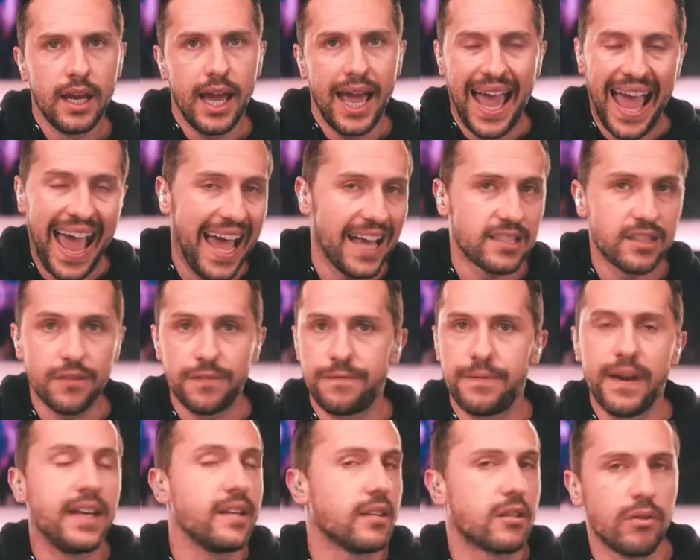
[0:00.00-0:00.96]
has a
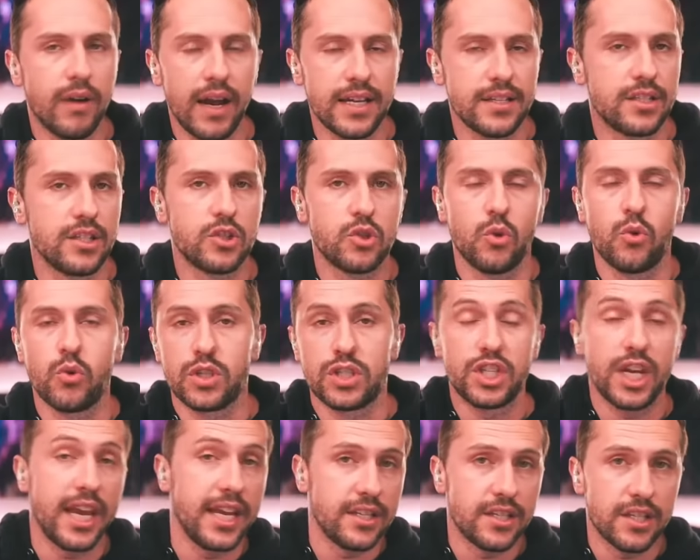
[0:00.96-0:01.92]
faith crisis or
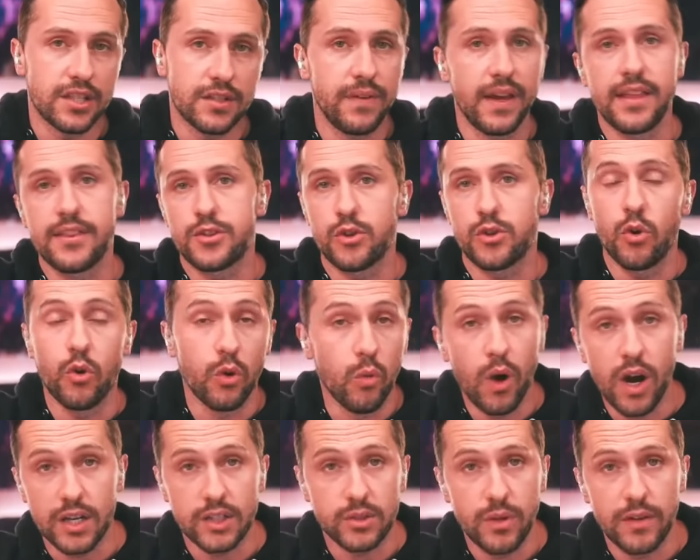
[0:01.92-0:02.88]
changes faiths or
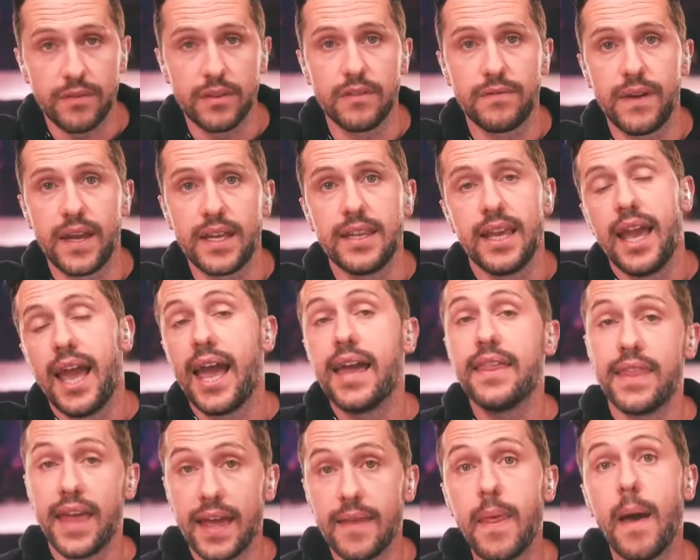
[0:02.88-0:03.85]
walks away from the faith,
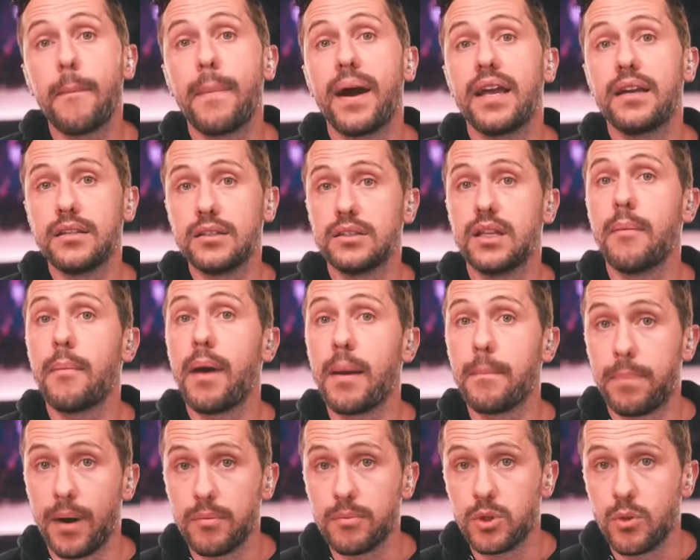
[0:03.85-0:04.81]
and, and that might that
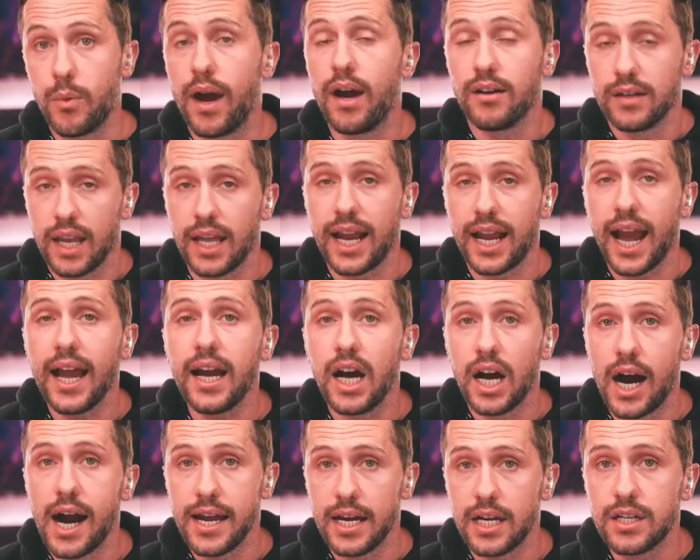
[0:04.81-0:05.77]
might bum you out. Like I,
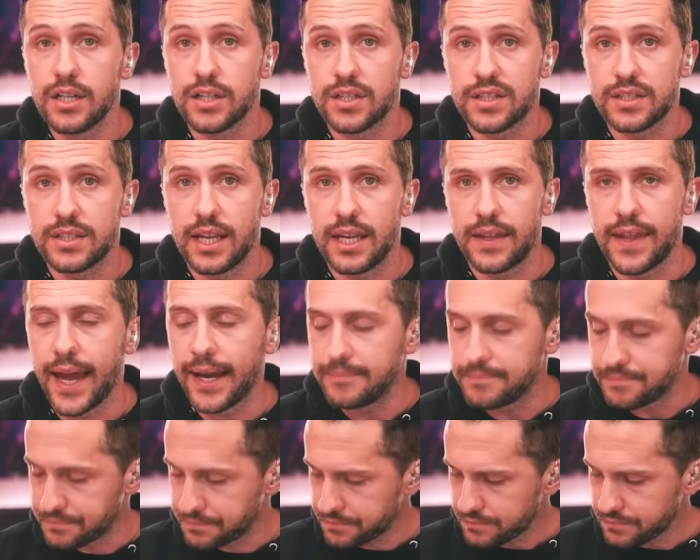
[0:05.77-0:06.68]
I understand that.